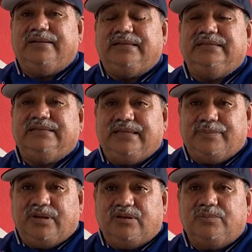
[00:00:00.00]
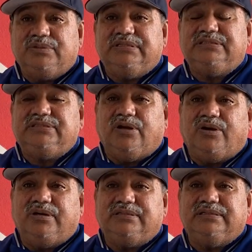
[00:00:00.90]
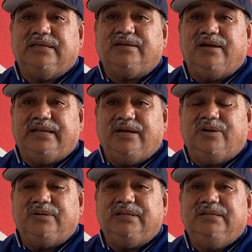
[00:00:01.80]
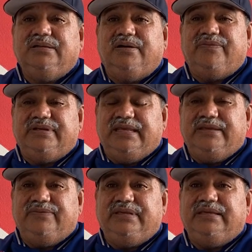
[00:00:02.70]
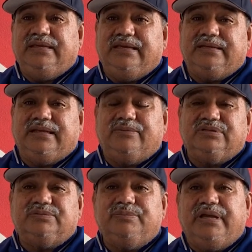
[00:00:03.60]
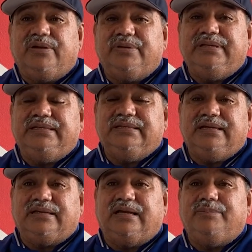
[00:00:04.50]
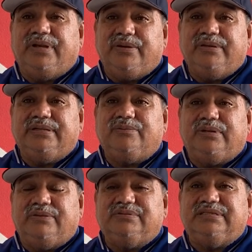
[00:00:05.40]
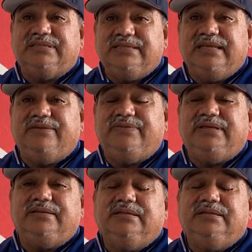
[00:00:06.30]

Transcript: I did get my honorable discharge, and I got out of the Navy, and I was married. I got married while I was in the Navy.